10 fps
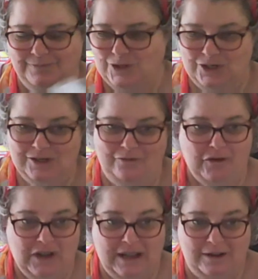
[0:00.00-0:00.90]
just a
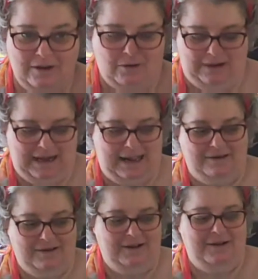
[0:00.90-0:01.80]
few years old
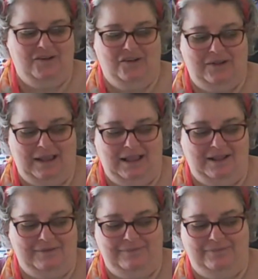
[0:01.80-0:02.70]
now.